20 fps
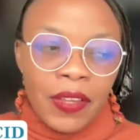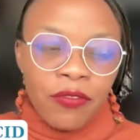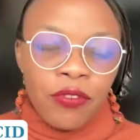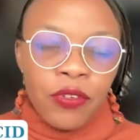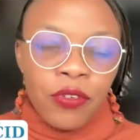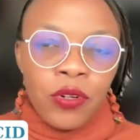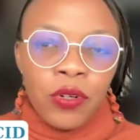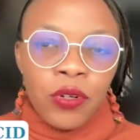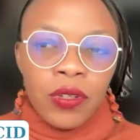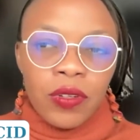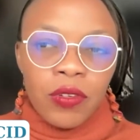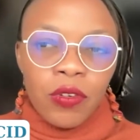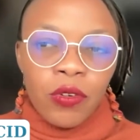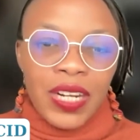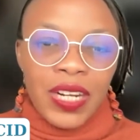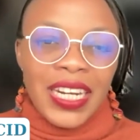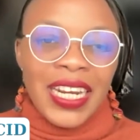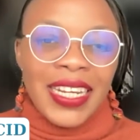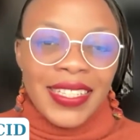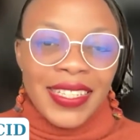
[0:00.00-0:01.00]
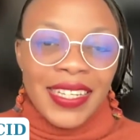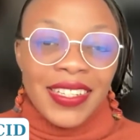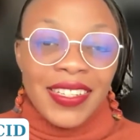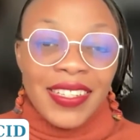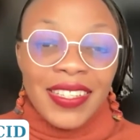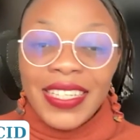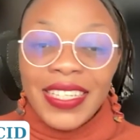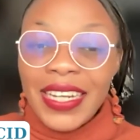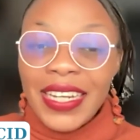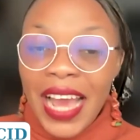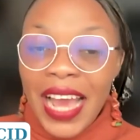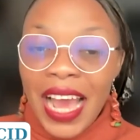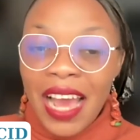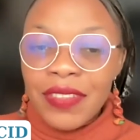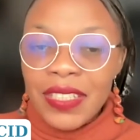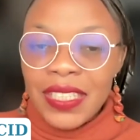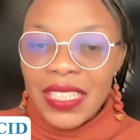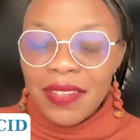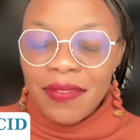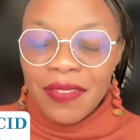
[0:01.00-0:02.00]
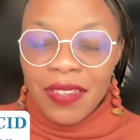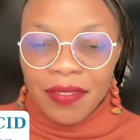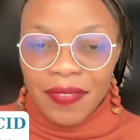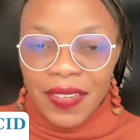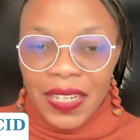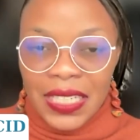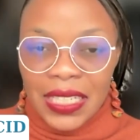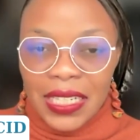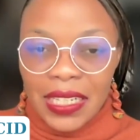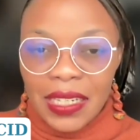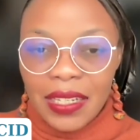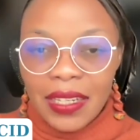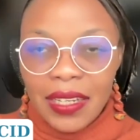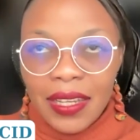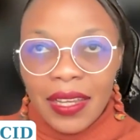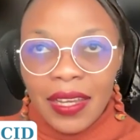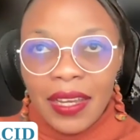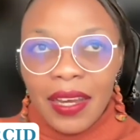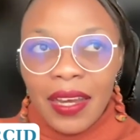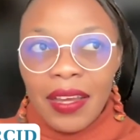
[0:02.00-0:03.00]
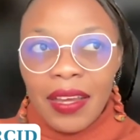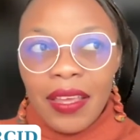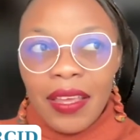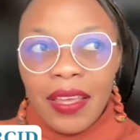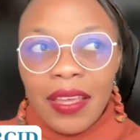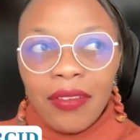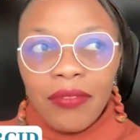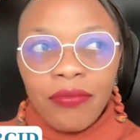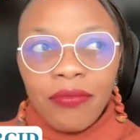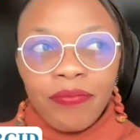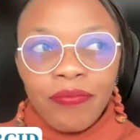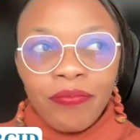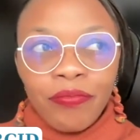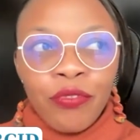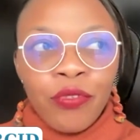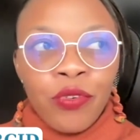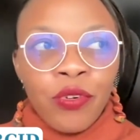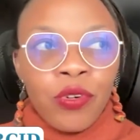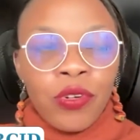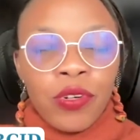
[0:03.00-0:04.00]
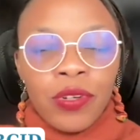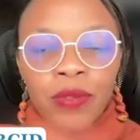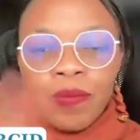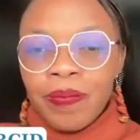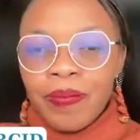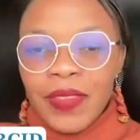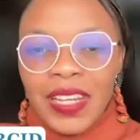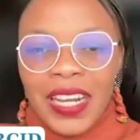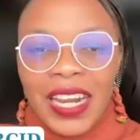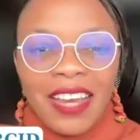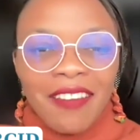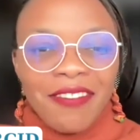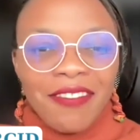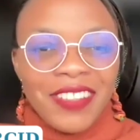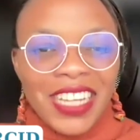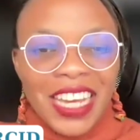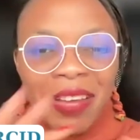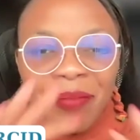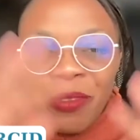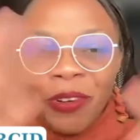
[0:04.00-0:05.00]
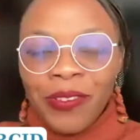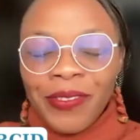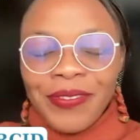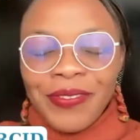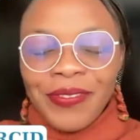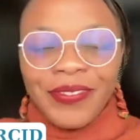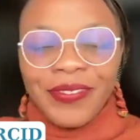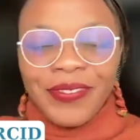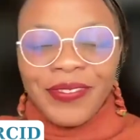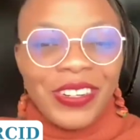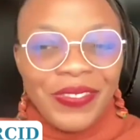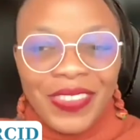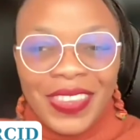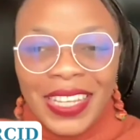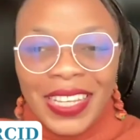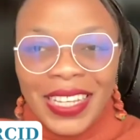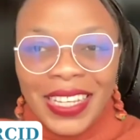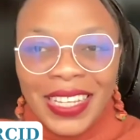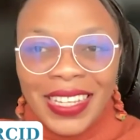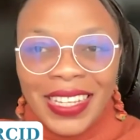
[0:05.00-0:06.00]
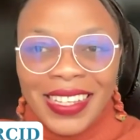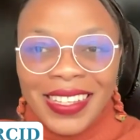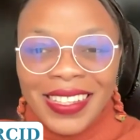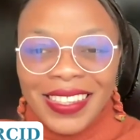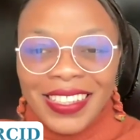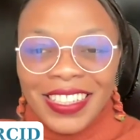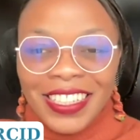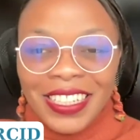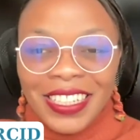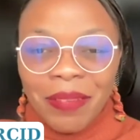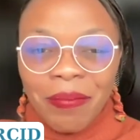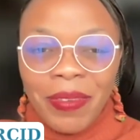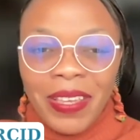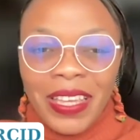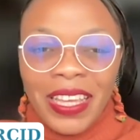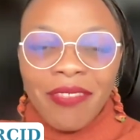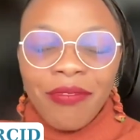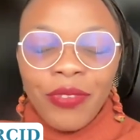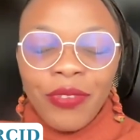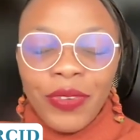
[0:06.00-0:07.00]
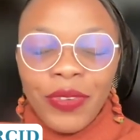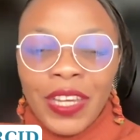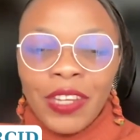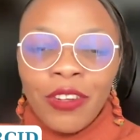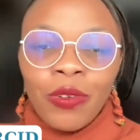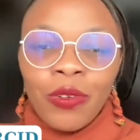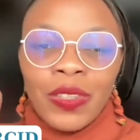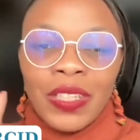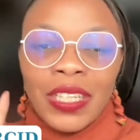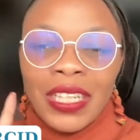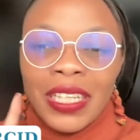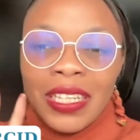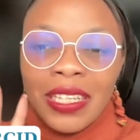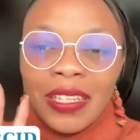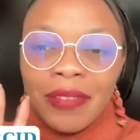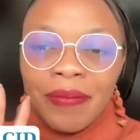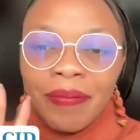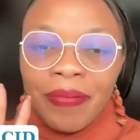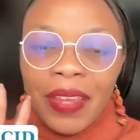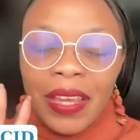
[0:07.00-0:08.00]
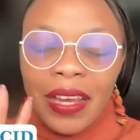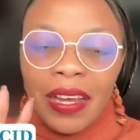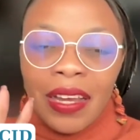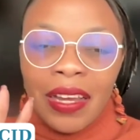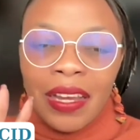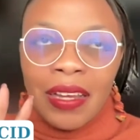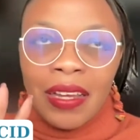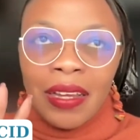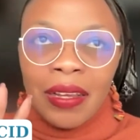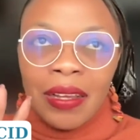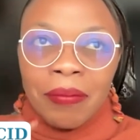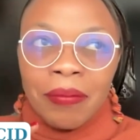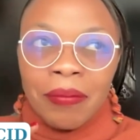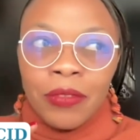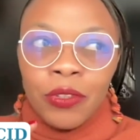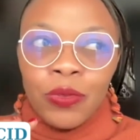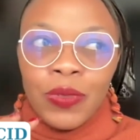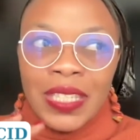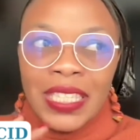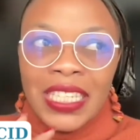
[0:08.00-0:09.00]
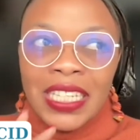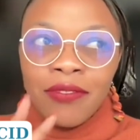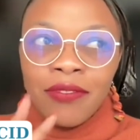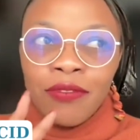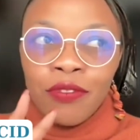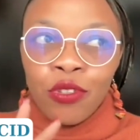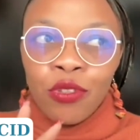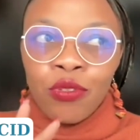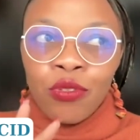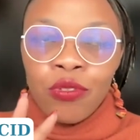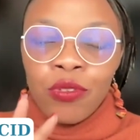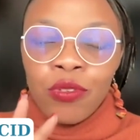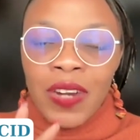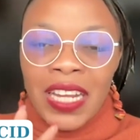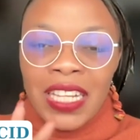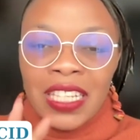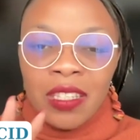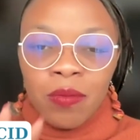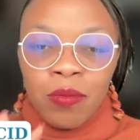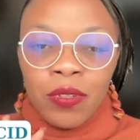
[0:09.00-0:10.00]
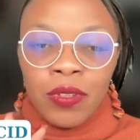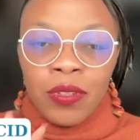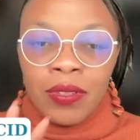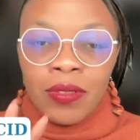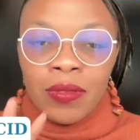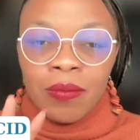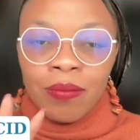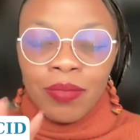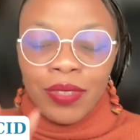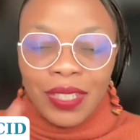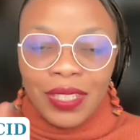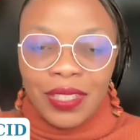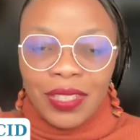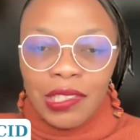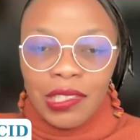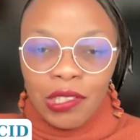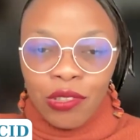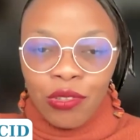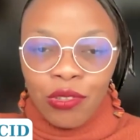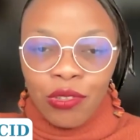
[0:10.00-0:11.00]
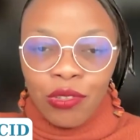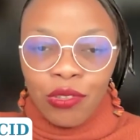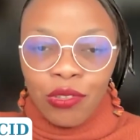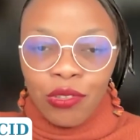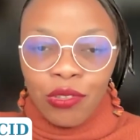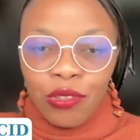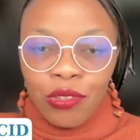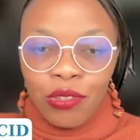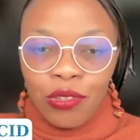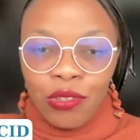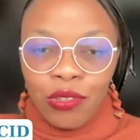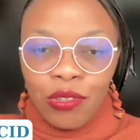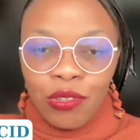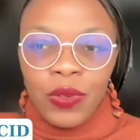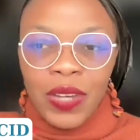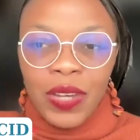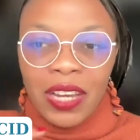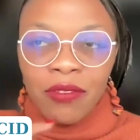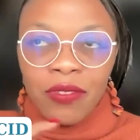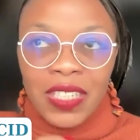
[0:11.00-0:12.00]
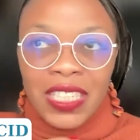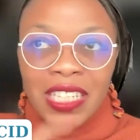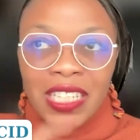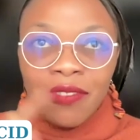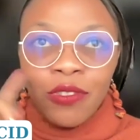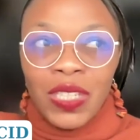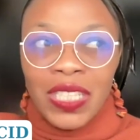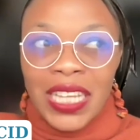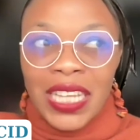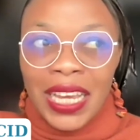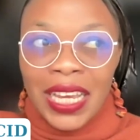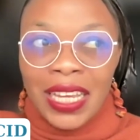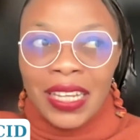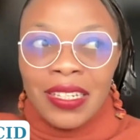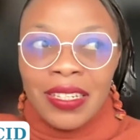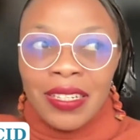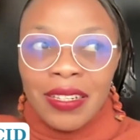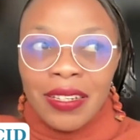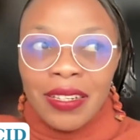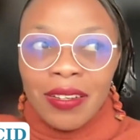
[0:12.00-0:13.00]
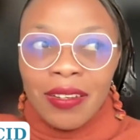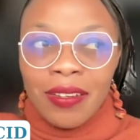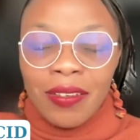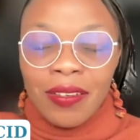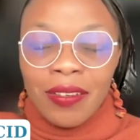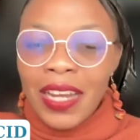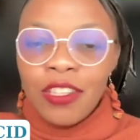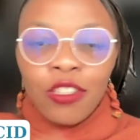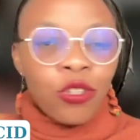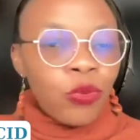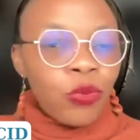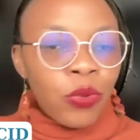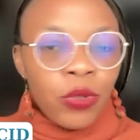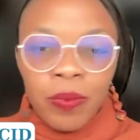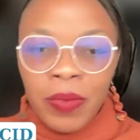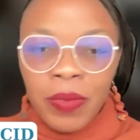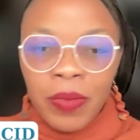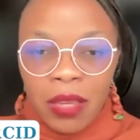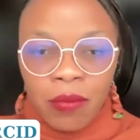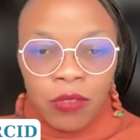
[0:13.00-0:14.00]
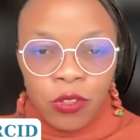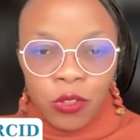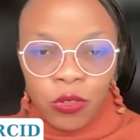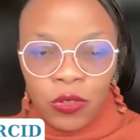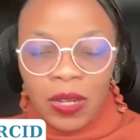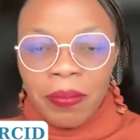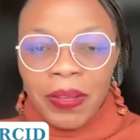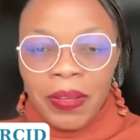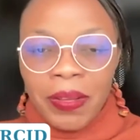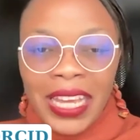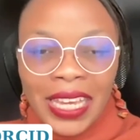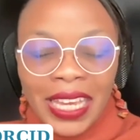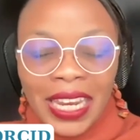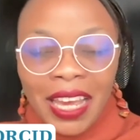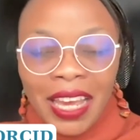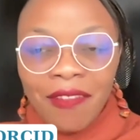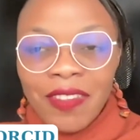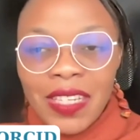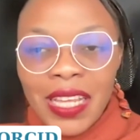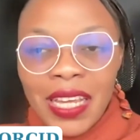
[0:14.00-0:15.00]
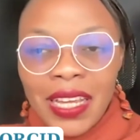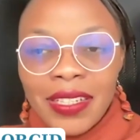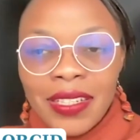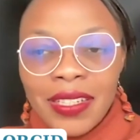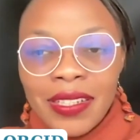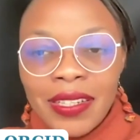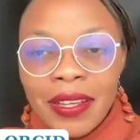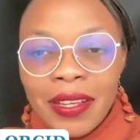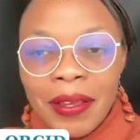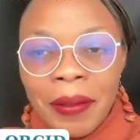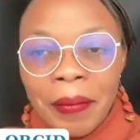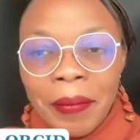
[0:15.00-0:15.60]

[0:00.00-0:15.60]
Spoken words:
for organizations that have received the funding, for the lifetime of the GPF, you can only receive 2 grants per institution. So once you have received your second grant, you won't be able to apply again after that.